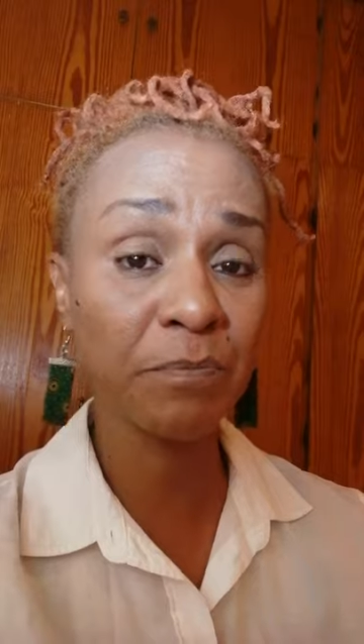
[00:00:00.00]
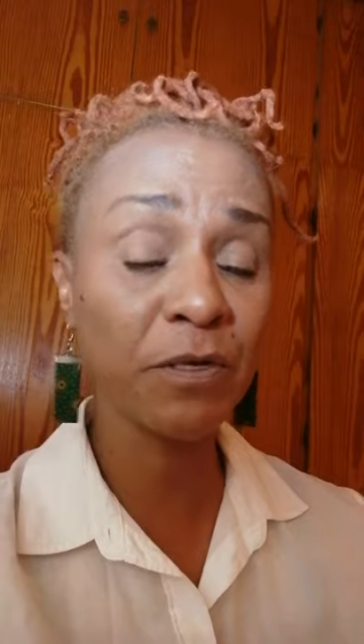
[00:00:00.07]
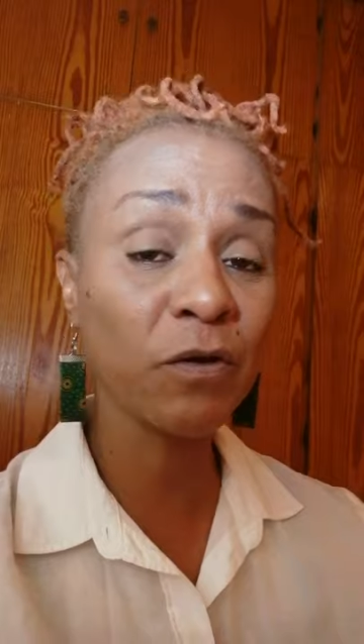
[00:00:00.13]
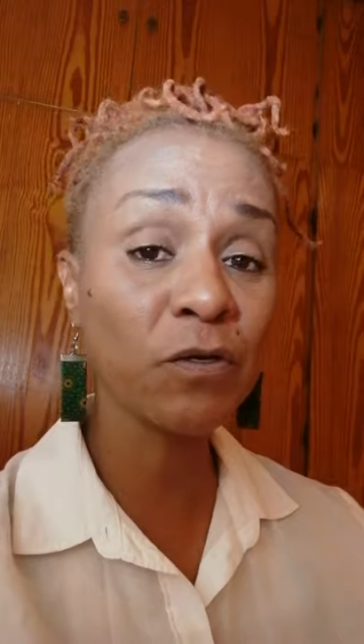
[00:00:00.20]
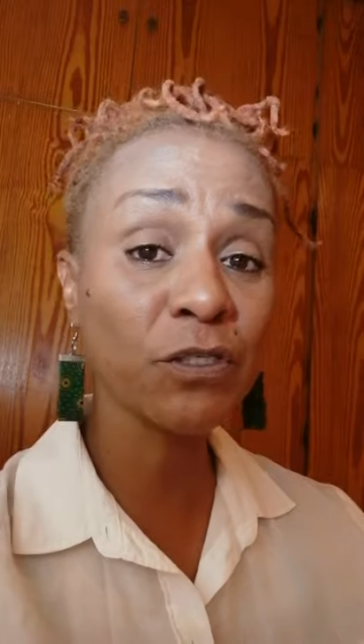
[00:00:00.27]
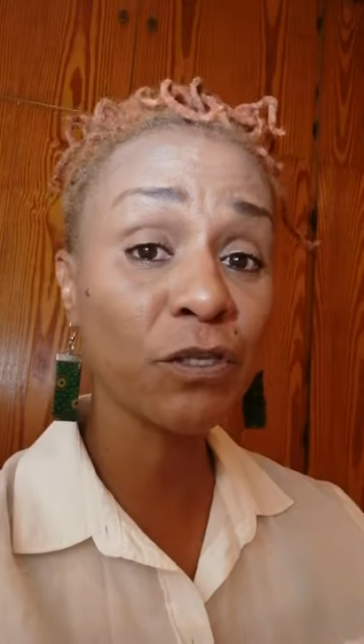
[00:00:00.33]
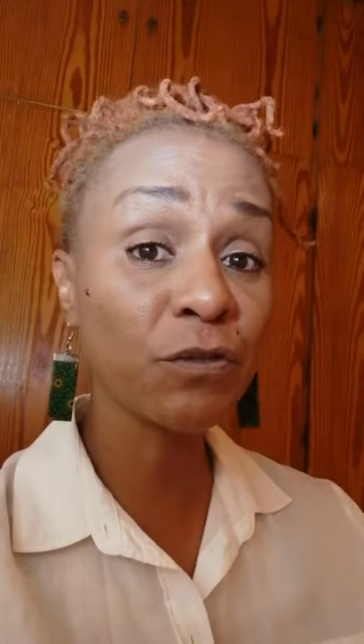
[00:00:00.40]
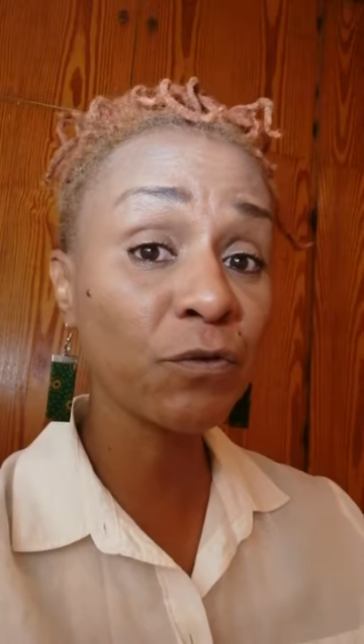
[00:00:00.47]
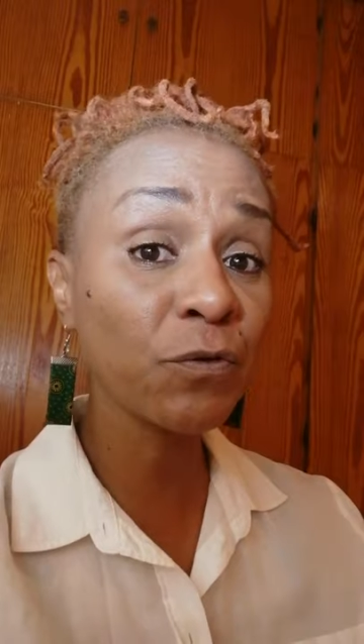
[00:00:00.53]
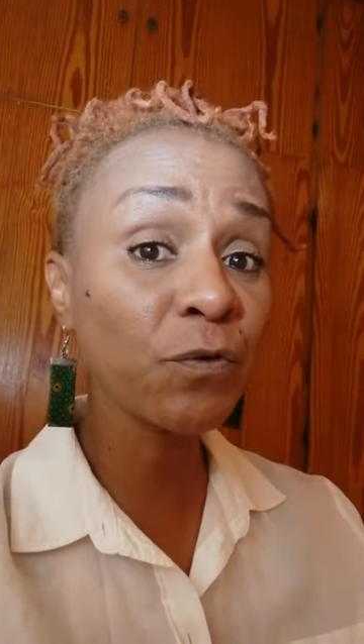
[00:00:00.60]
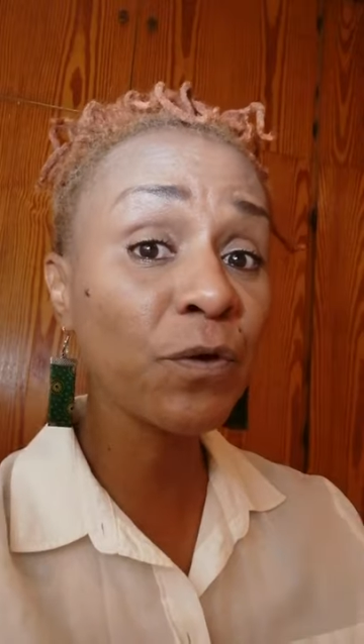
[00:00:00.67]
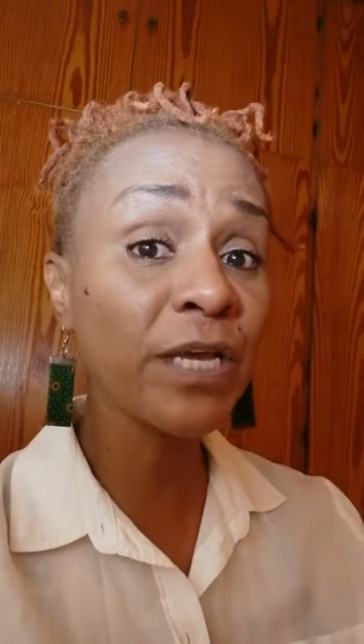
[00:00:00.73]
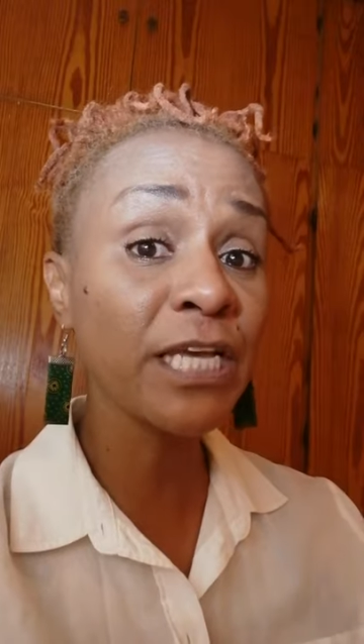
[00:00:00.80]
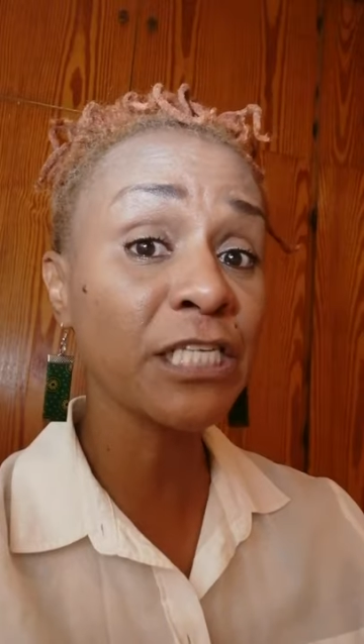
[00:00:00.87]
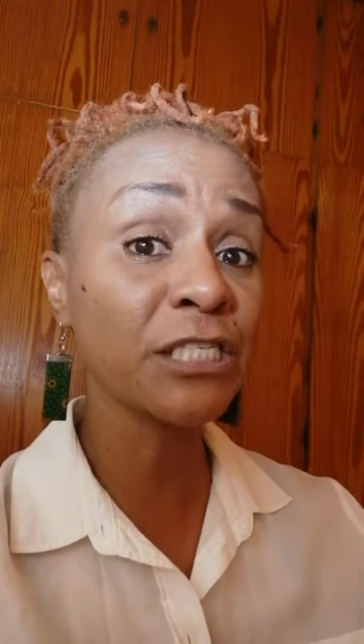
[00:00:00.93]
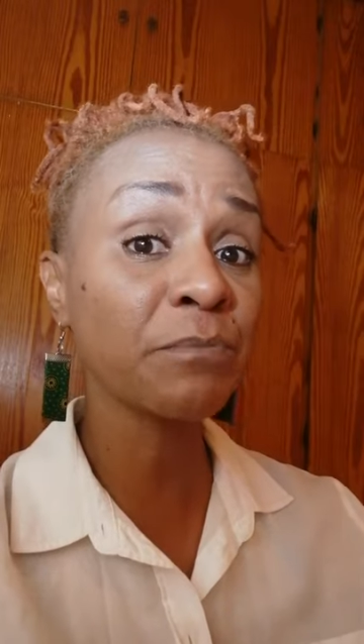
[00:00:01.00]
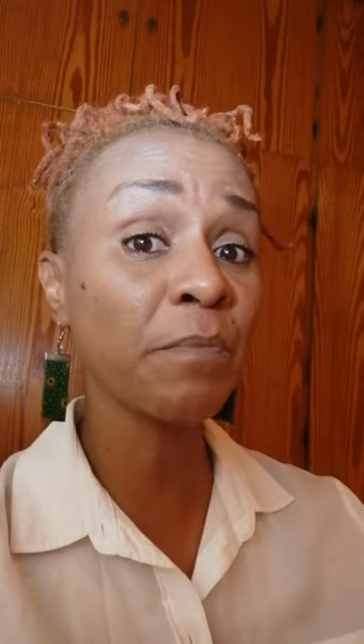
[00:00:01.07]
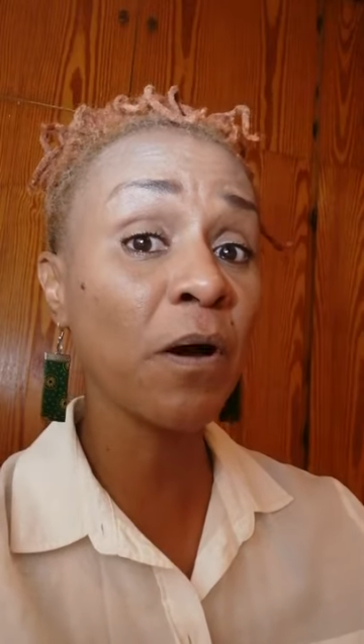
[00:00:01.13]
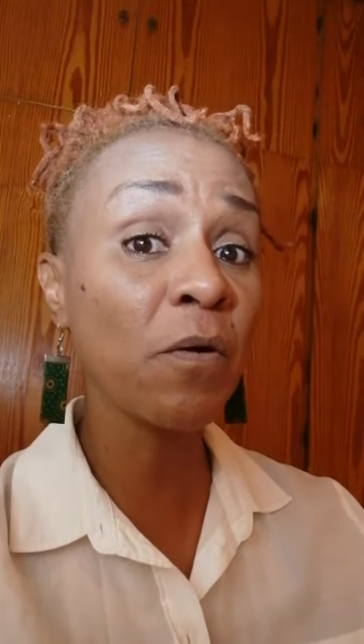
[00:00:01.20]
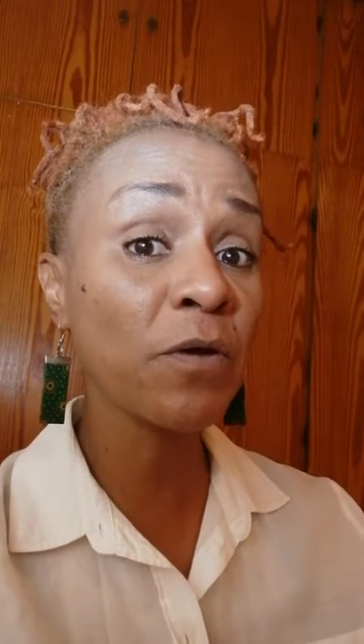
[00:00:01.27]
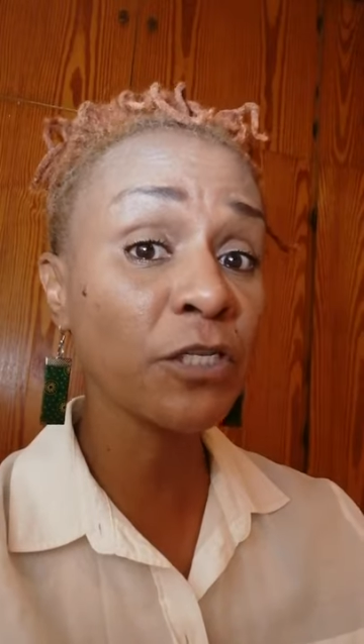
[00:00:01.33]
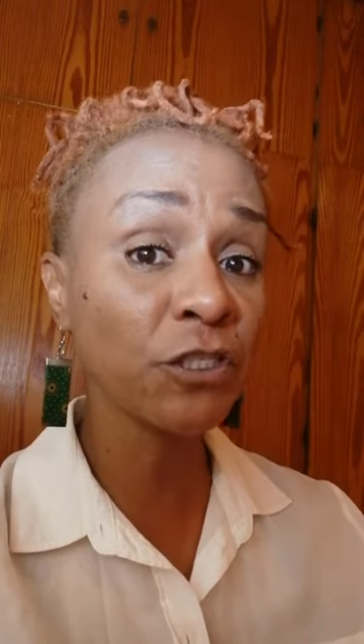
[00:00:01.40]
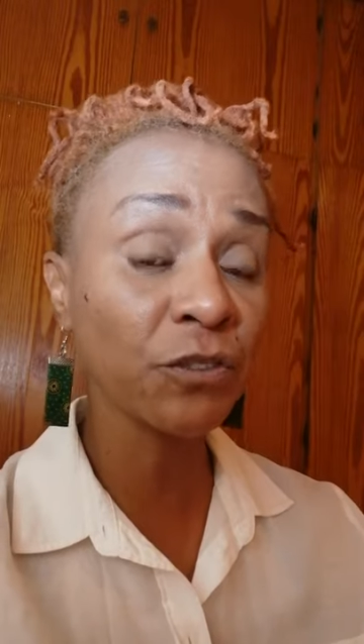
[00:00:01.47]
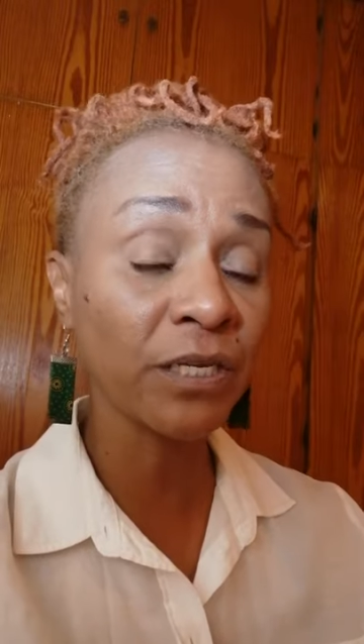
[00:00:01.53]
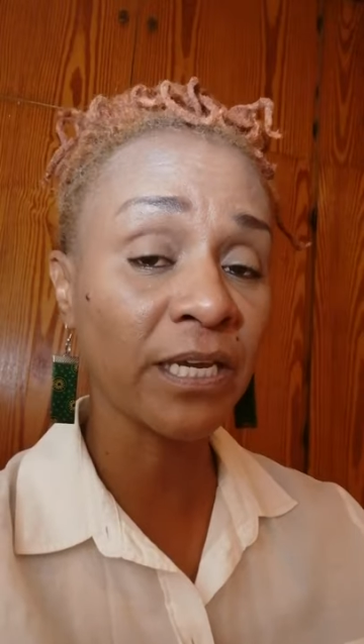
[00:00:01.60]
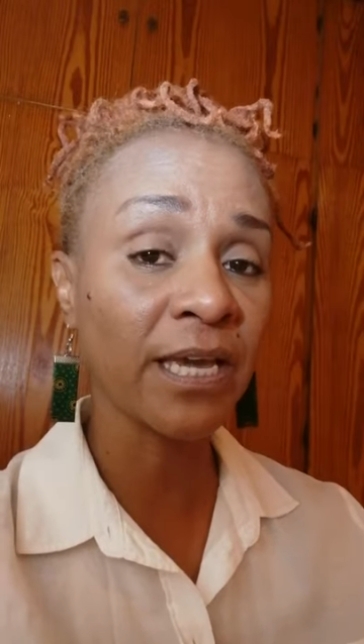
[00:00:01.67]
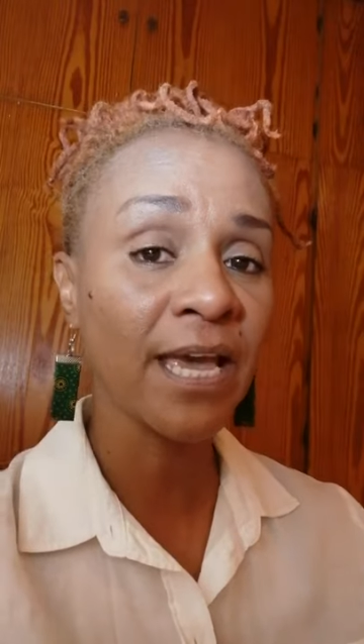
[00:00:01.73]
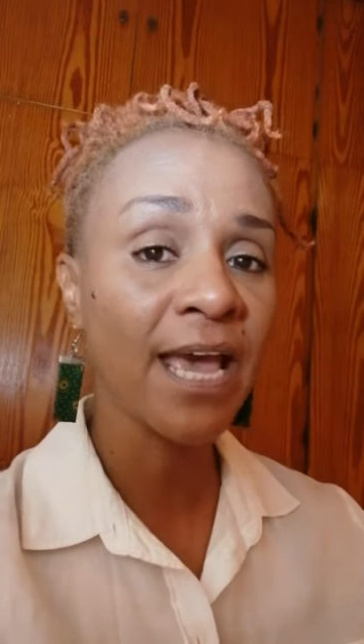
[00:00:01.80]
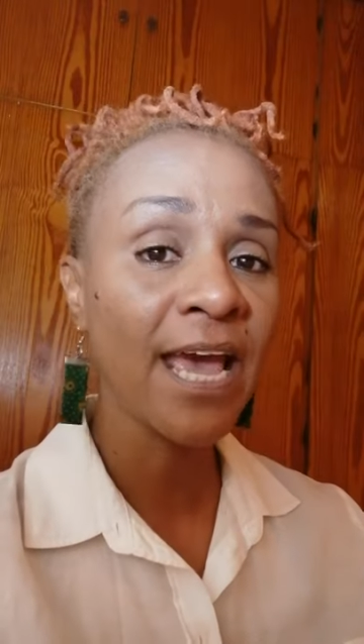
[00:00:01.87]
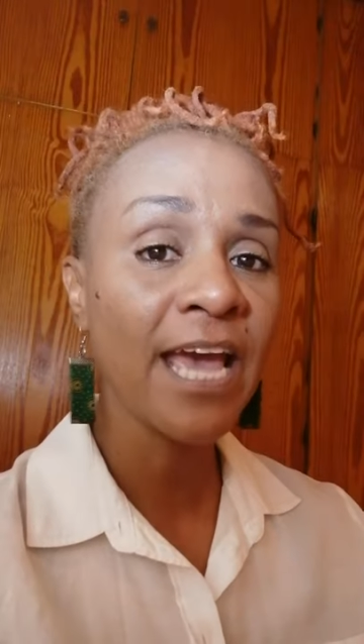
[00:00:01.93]
because through his
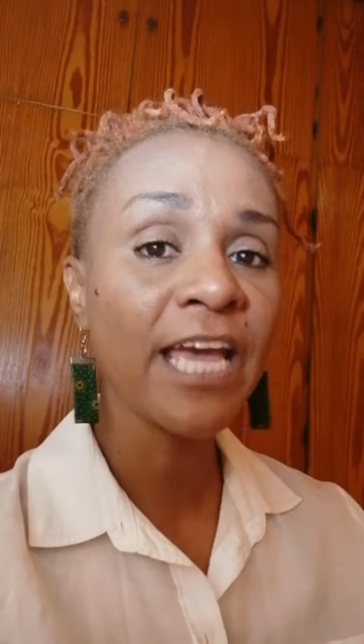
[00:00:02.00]
poetry,